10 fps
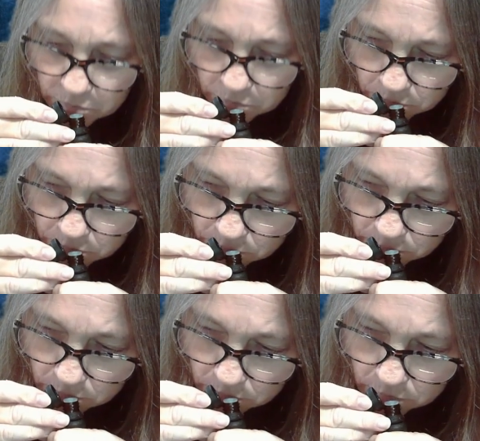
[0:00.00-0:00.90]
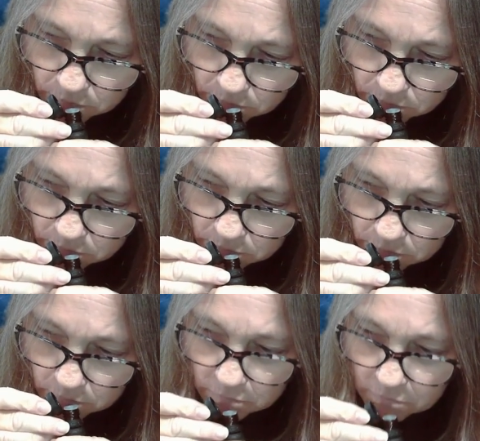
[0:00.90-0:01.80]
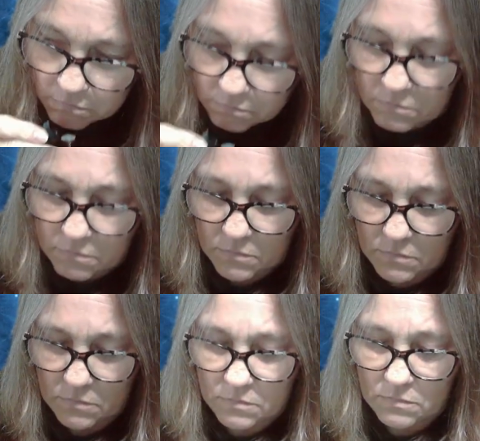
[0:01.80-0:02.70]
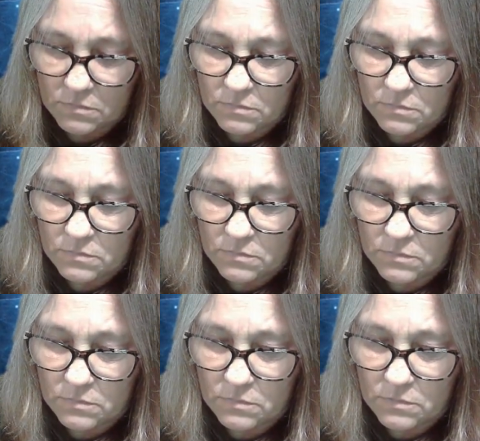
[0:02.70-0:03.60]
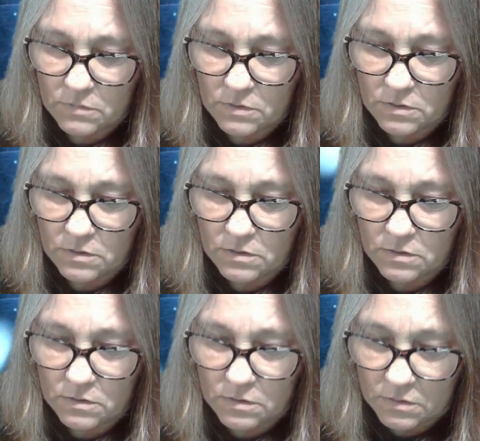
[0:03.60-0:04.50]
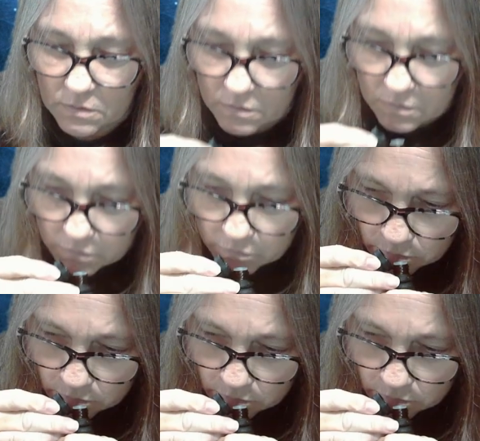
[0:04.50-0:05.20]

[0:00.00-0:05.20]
(silence)